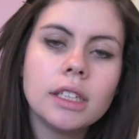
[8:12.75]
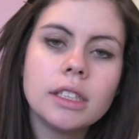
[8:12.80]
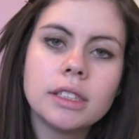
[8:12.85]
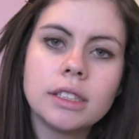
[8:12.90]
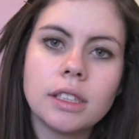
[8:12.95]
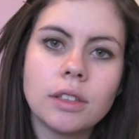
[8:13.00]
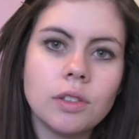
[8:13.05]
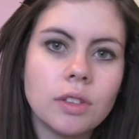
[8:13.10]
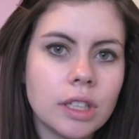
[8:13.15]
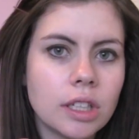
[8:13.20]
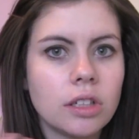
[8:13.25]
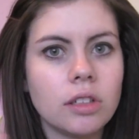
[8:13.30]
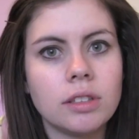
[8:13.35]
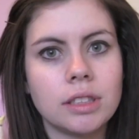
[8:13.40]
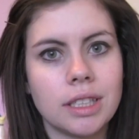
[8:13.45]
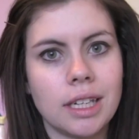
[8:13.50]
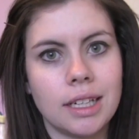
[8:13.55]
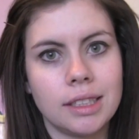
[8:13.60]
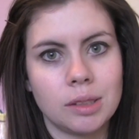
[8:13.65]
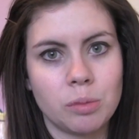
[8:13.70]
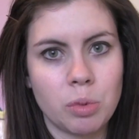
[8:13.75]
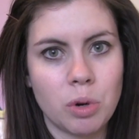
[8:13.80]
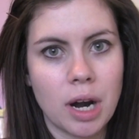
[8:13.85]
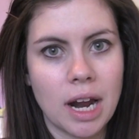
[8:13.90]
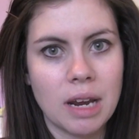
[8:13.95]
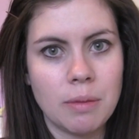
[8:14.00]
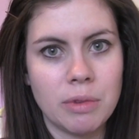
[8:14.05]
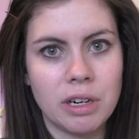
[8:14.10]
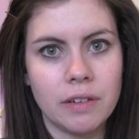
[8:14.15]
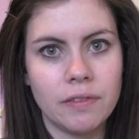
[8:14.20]
So you can use it as a
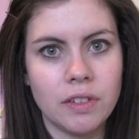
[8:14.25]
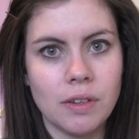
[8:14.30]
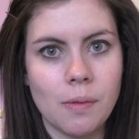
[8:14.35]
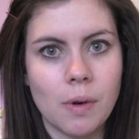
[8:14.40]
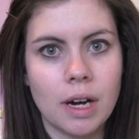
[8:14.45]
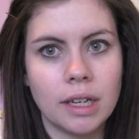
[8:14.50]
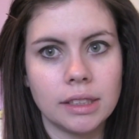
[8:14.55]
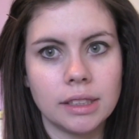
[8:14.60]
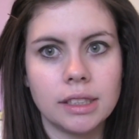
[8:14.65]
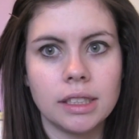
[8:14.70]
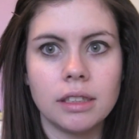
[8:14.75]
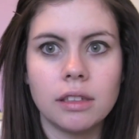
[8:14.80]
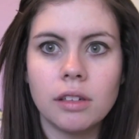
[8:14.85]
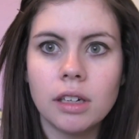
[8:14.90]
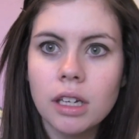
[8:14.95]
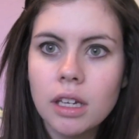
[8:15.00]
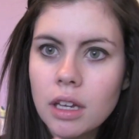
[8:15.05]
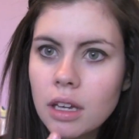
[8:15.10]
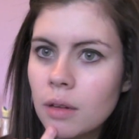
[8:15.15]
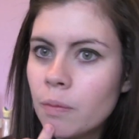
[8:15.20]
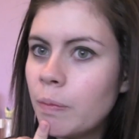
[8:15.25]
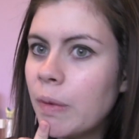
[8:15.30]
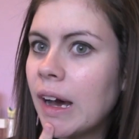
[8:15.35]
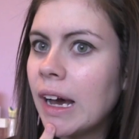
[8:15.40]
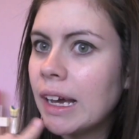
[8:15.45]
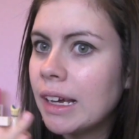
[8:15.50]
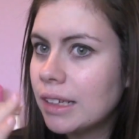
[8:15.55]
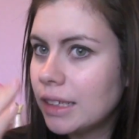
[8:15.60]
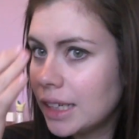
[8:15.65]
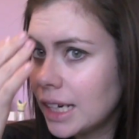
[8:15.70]
primer if you want to.
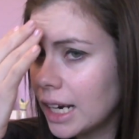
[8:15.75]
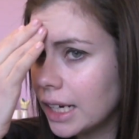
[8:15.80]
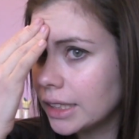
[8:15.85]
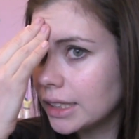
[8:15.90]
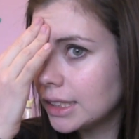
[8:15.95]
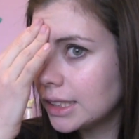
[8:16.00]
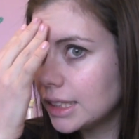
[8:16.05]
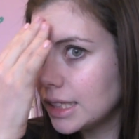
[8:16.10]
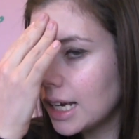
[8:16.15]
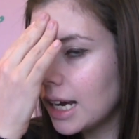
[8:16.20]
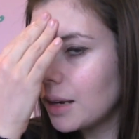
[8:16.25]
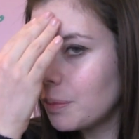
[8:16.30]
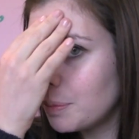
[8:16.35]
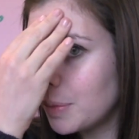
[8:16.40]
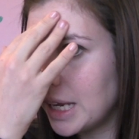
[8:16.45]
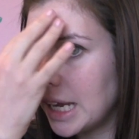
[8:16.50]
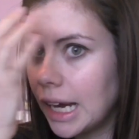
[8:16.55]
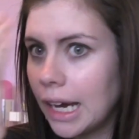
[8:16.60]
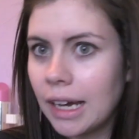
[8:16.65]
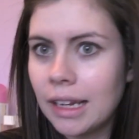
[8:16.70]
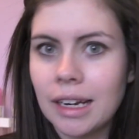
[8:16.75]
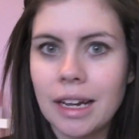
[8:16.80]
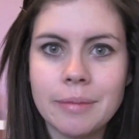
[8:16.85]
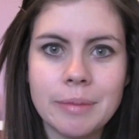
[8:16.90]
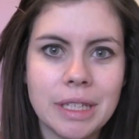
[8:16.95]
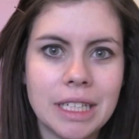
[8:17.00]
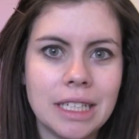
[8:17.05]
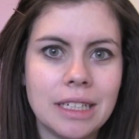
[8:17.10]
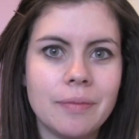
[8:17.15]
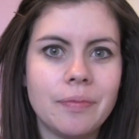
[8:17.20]
But yeah, it's not bad. I
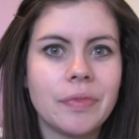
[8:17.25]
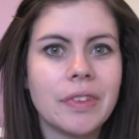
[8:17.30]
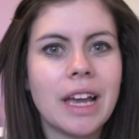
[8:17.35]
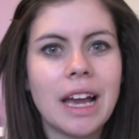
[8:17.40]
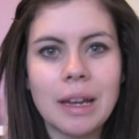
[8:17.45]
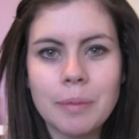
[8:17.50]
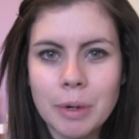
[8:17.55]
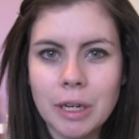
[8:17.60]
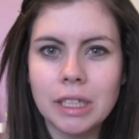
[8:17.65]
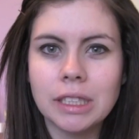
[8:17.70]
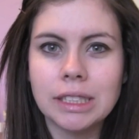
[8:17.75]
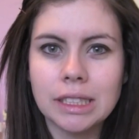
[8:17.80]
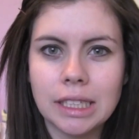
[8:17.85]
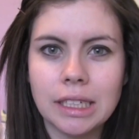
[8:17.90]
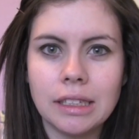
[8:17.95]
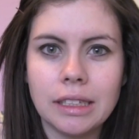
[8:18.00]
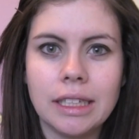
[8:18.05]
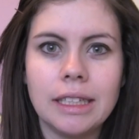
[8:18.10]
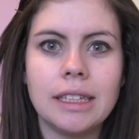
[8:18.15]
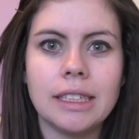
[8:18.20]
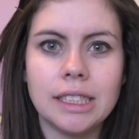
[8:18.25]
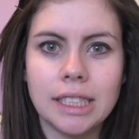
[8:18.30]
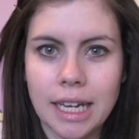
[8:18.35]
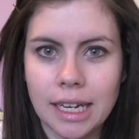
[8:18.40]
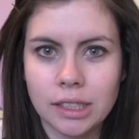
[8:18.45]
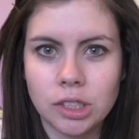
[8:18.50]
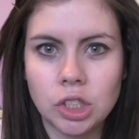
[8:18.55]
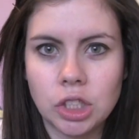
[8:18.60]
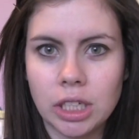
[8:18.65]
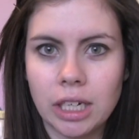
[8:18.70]
mean, I personally, the
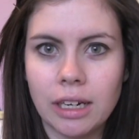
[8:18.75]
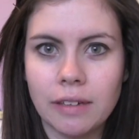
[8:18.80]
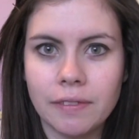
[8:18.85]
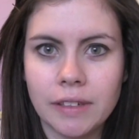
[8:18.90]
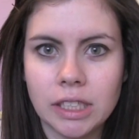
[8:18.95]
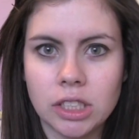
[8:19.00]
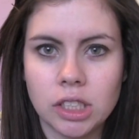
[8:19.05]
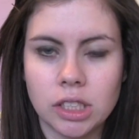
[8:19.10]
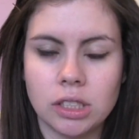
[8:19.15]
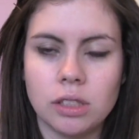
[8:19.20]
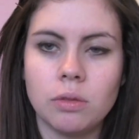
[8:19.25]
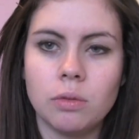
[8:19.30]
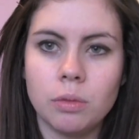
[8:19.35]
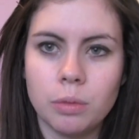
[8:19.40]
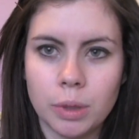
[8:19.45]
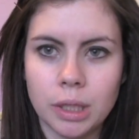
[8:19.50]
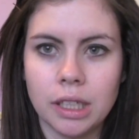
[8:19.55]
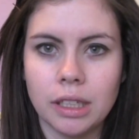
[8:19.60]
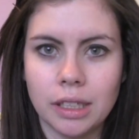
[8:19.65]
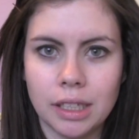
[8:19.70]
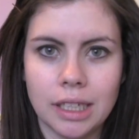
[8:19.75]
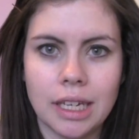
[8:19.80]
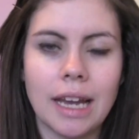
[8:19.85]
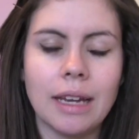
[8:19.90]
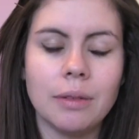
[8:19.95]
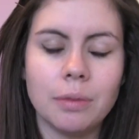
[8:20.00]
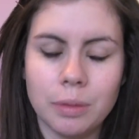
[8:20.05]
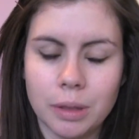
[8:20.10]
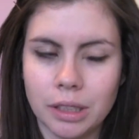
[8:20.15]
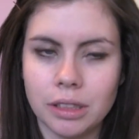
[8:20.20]
texture of it just really,
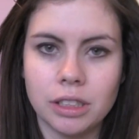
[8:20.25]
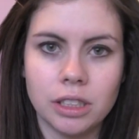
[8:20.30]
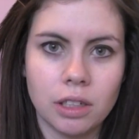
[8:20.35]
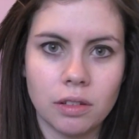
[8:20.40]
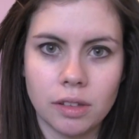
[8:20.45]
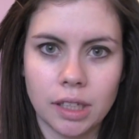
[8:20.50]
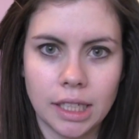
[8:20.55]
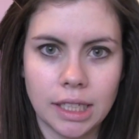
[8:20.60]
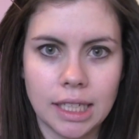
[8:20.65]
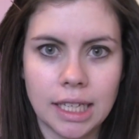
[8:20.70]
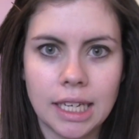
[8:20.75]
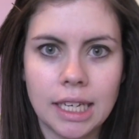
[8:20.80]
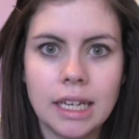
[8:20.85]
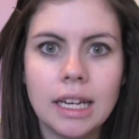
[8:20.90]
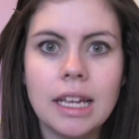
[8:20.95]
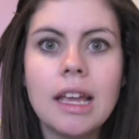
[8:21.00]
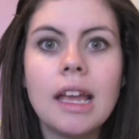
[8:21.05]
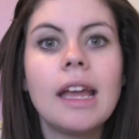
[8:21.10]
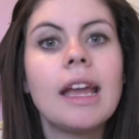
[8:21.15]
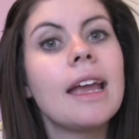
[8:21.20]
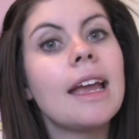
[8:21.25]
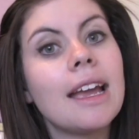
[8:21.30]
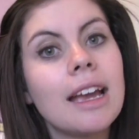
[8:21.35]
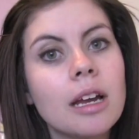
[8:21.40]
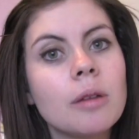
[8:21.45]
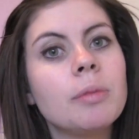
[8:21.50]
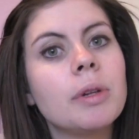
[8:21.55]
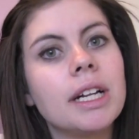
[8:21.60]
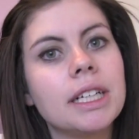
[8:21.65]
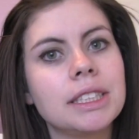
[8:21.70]
I really don't like it.
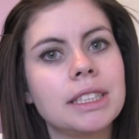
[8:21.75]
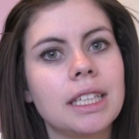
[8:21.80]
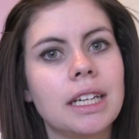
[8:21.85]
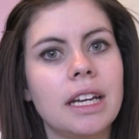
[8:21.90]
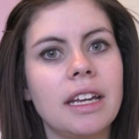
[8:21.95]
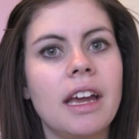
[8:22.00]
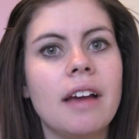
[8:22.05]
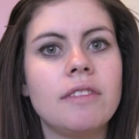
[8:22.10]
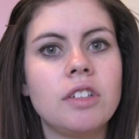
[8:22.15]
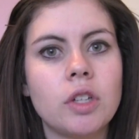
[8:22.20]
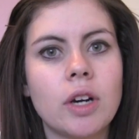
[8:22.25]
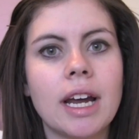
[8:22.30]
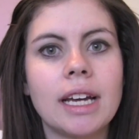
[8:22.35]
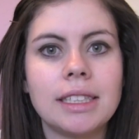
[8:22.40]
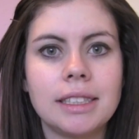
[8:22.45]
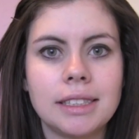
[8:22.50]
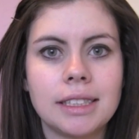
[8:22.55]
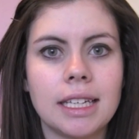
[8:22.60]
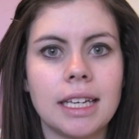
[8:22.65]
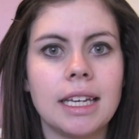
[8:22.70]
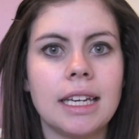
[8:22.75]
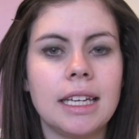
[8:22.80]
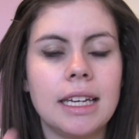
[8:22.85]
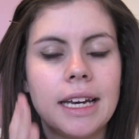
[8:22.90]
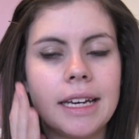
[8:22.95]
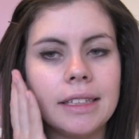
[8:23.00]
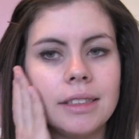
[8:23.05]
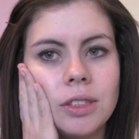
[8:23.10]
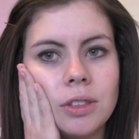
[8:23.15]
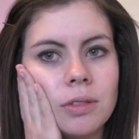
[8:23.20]
And plus that I have dry skin,
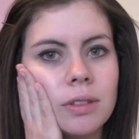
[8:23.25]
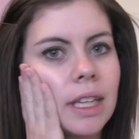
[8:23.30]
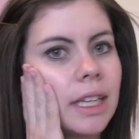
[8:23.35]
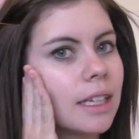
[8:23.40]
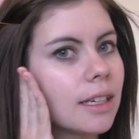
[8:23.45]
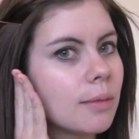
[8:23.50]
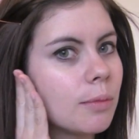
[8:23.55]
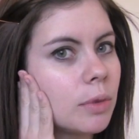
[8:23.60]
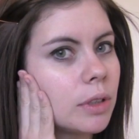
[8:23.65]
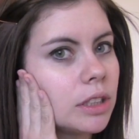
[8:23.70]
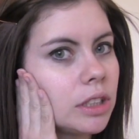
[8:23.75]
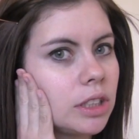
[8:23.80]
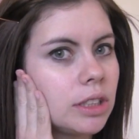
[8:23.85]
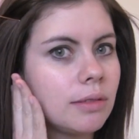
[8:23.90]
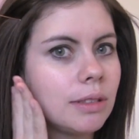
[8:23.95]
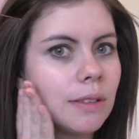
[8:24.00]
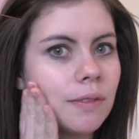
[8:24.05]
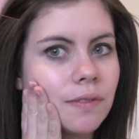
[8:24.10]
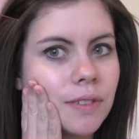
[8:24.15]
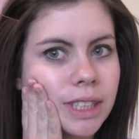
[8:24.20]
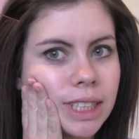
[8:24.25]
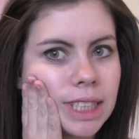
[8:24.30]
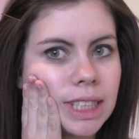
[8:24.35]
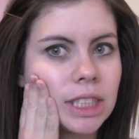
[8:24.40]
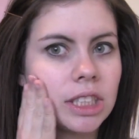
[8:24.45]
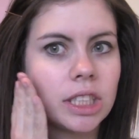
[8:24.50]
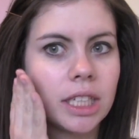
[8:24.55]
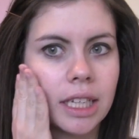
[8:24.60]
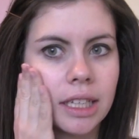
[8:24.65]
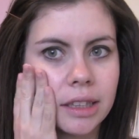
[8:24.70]
I do like a more dewy
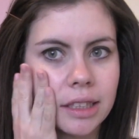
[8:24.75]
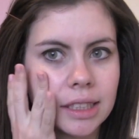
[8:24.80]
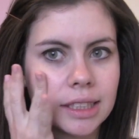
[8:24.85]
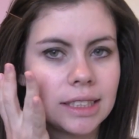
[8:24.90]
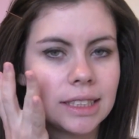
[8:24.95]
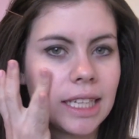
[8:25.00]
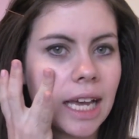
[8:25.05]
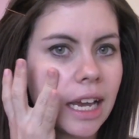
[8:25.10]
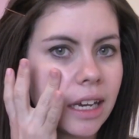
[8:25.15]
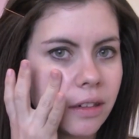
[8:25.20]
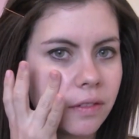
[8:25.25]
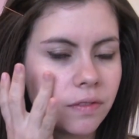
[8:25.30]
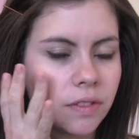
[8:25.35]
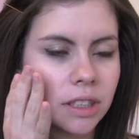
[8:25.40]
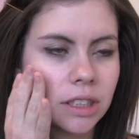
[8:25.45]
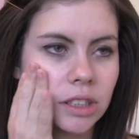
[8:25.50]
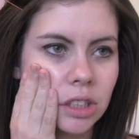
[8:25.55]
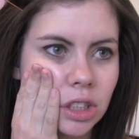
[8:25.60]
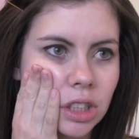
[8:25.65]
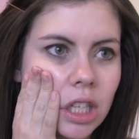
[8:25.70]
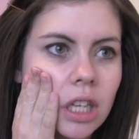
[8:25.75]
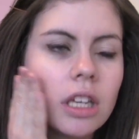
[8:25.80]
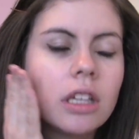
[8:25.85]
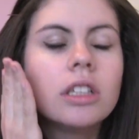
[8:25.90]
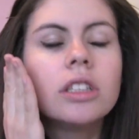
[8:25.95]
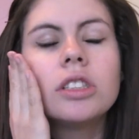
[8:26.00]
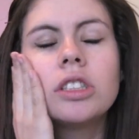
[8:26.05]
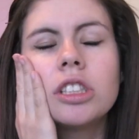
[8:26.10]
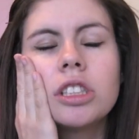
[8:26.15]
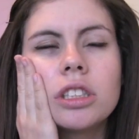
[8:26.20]
finish, and this side feels
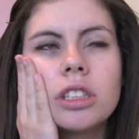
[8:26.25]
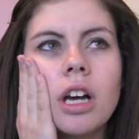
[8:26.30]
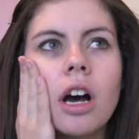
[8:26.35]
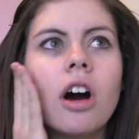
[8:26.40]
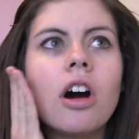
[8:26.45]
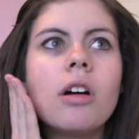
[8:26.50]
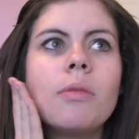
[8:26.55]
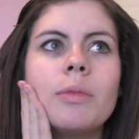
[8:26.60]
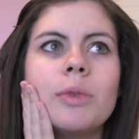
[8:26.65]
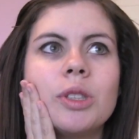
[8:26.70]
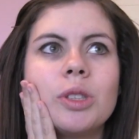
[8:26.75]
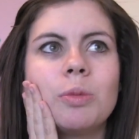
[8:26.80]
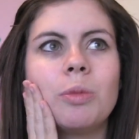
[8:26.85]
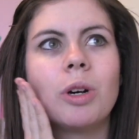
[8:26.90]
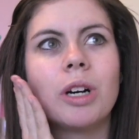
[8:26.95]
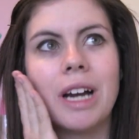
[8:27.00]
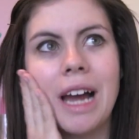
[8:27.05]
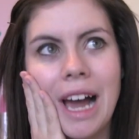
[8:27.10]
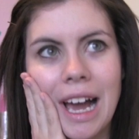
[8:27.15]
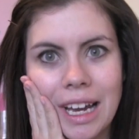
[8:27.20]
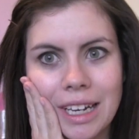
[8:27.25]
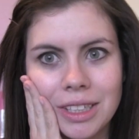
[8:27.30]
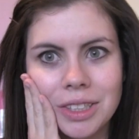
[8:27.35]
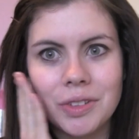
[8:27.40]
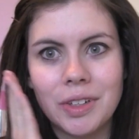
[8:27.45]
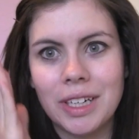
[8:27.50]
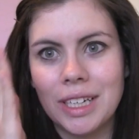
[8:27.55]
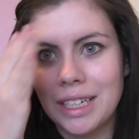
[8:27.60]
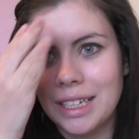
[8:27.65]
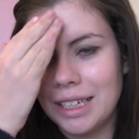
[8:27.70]
so much more
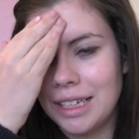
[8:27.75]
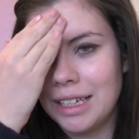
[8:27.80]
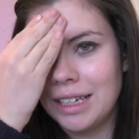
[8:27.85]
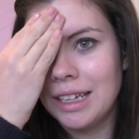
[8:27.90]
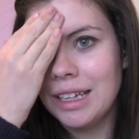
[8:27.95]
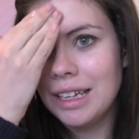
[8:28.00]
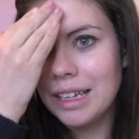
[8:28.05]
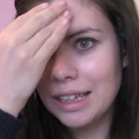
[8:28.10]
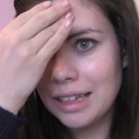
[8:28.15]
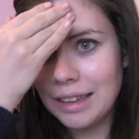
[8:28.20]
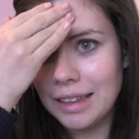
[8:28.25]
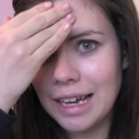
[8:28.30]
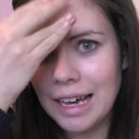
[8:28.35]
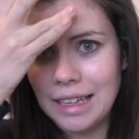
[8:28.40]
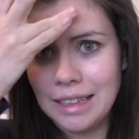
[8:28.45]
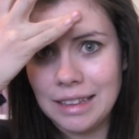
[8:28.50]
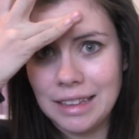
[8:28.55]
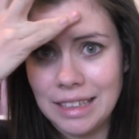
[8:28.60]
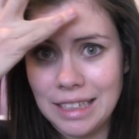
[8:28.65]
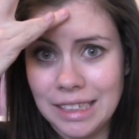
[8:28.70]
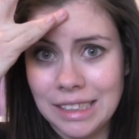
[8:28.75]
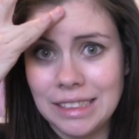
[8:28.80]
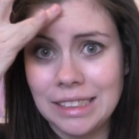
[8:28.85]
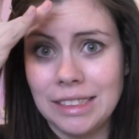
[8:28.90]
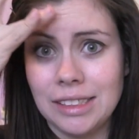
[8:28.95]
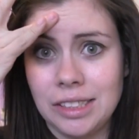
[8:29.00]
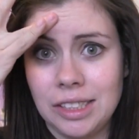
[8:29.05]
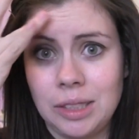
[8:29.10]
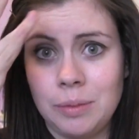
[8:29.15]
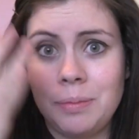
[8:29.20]
hydrated than this
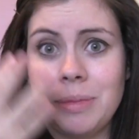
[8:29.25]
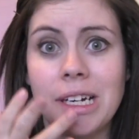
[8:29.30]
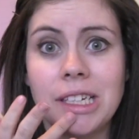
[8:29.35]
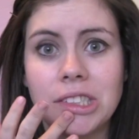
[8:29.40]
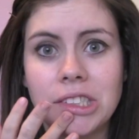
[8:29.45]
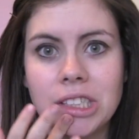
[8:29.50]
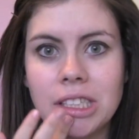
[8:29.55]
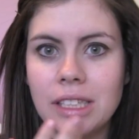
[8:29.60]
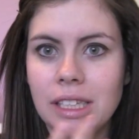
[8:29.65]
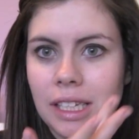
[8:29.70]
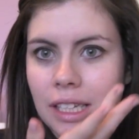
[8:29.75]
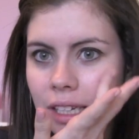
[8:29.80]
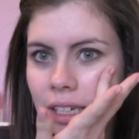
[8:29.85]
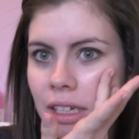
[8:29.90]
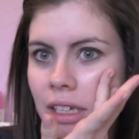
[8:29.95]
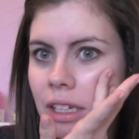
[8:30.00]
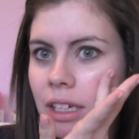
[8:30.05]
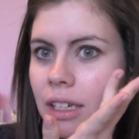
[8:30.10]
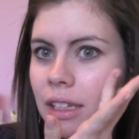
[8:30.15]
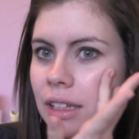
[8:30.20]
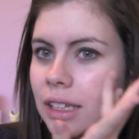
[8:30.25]
especially.